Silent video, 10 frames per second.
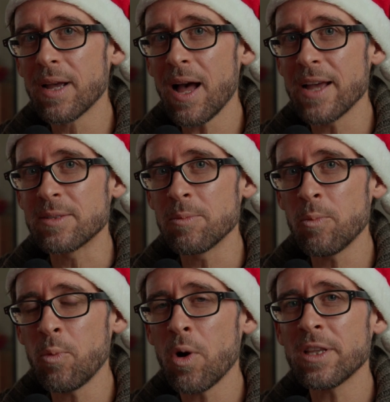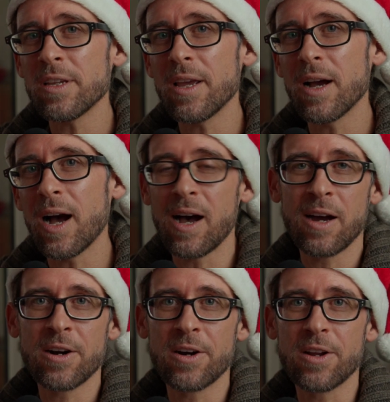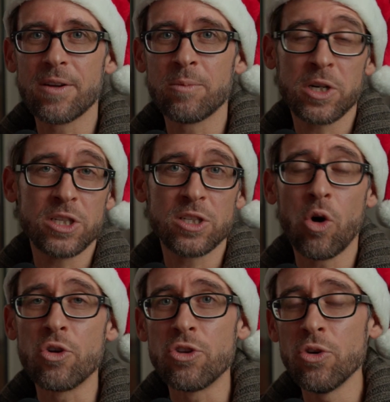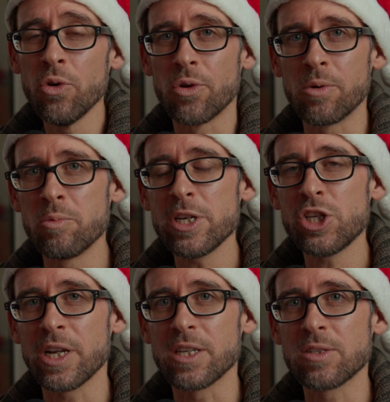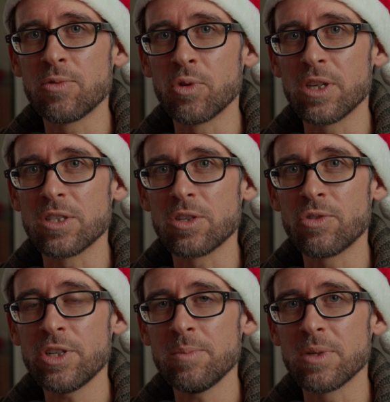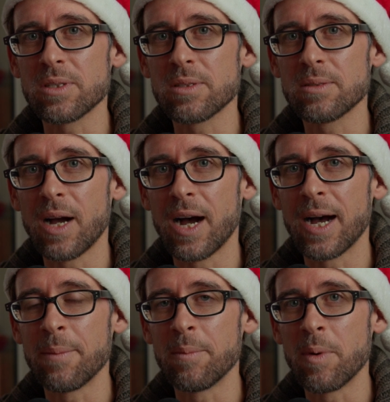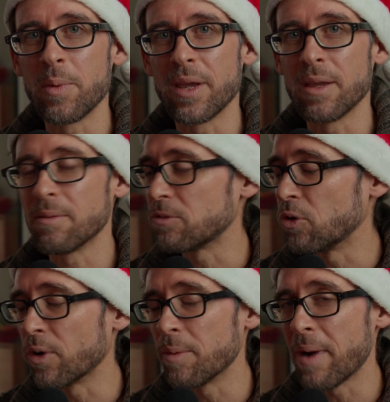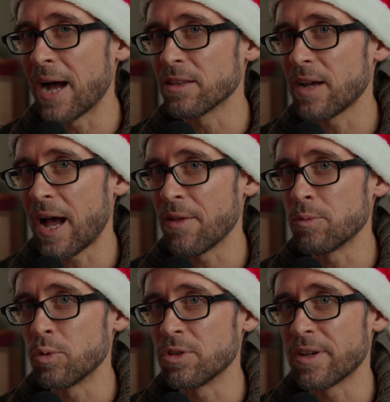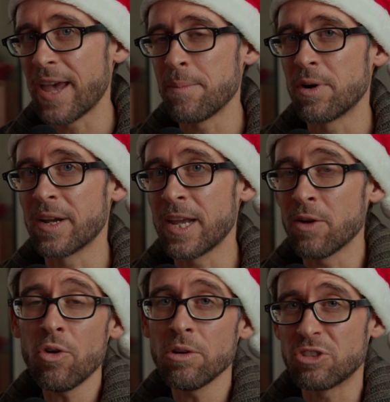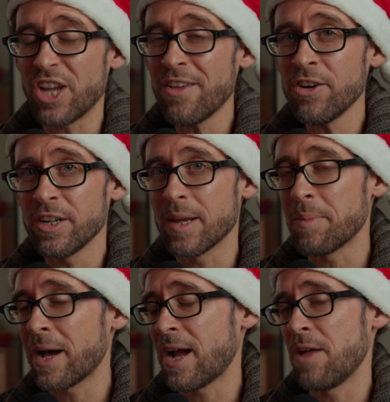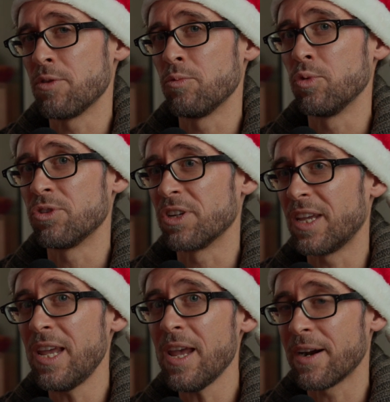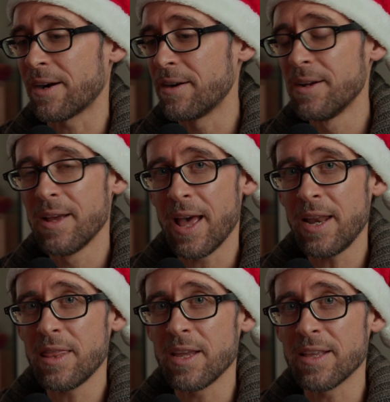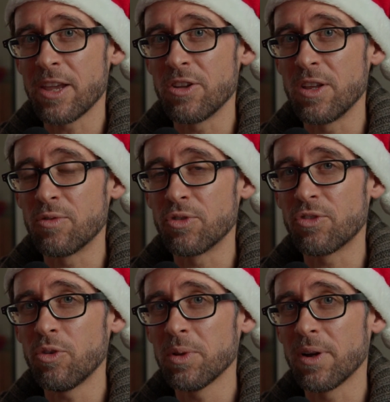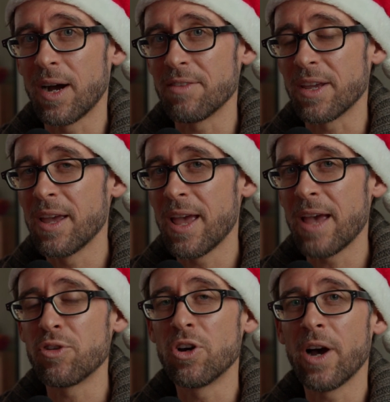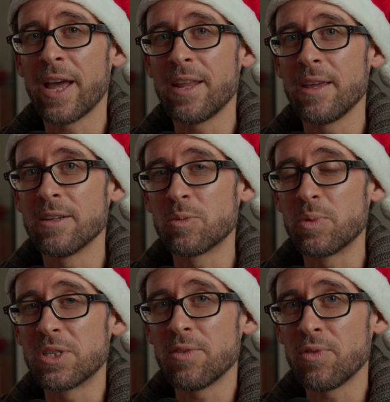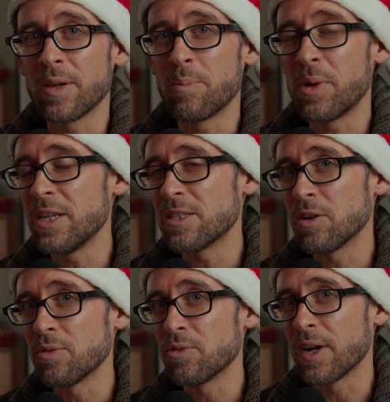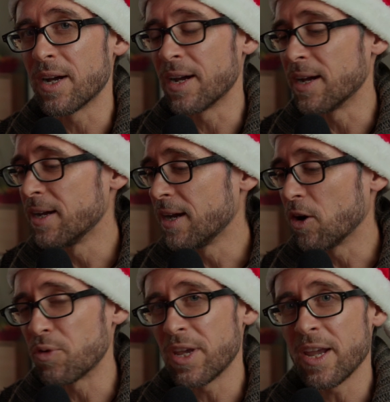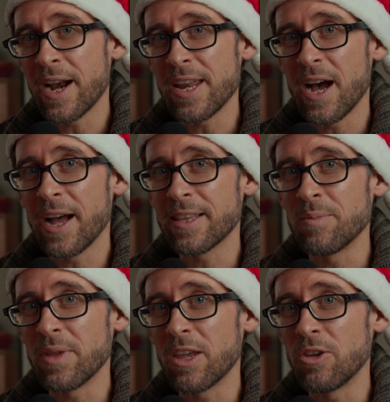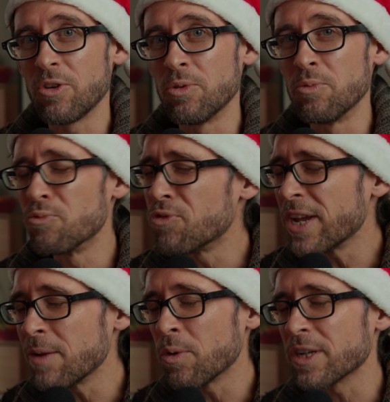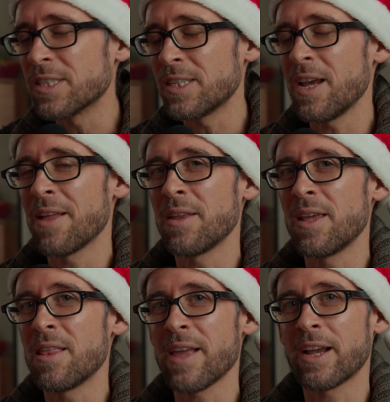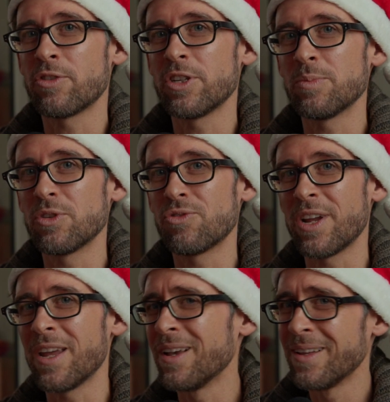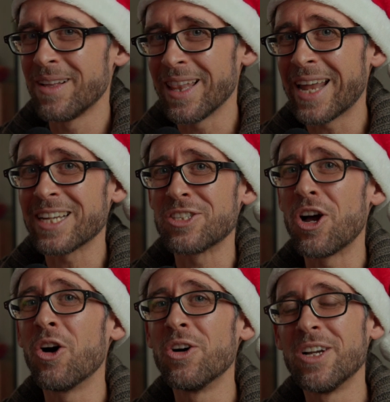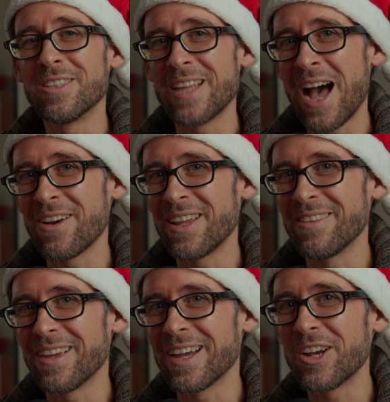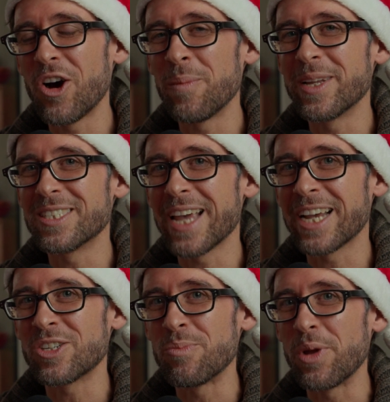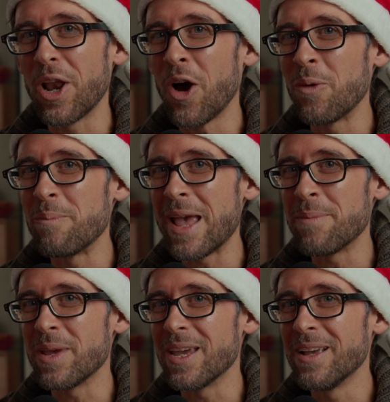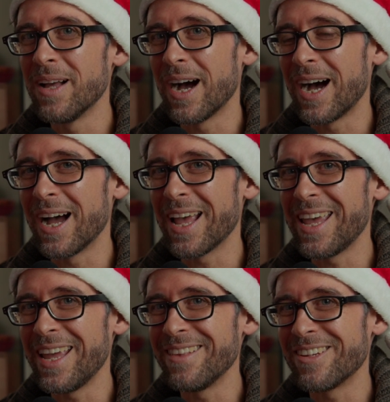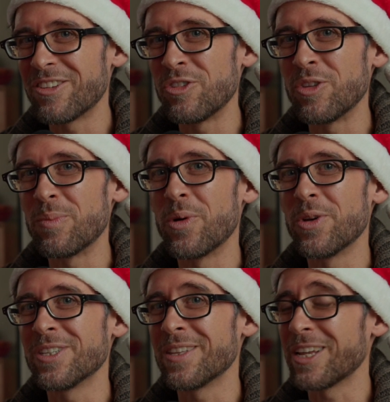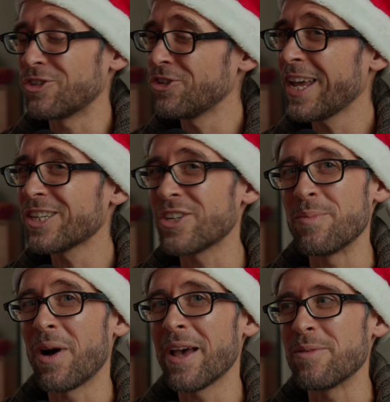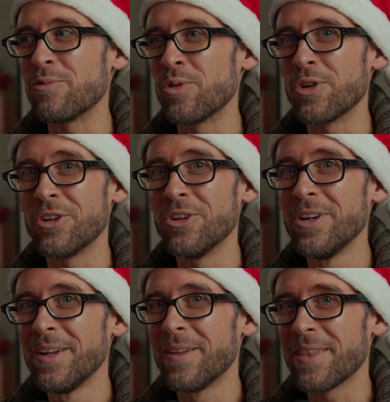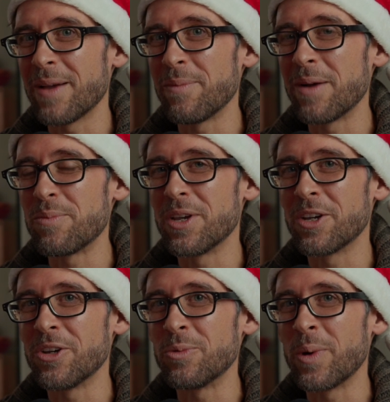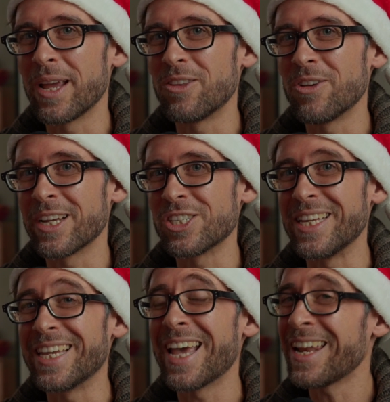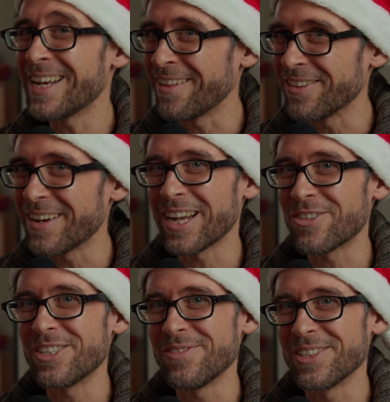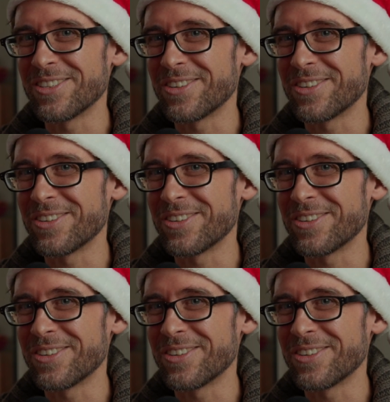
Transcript: guys, what are what is on your wish list for this Christmas um, when we talk about underwater camera gear or generally about underwater gear, anything that you need for scuba diving? Have you got any specific piece of, uh, of gear, any item that you really want to see underneath that Christmas tree? Let us know down in the comment section below and maybe uh, hint it to the person that should actually buy it for you. That might be a good way to actually get it under that Christmas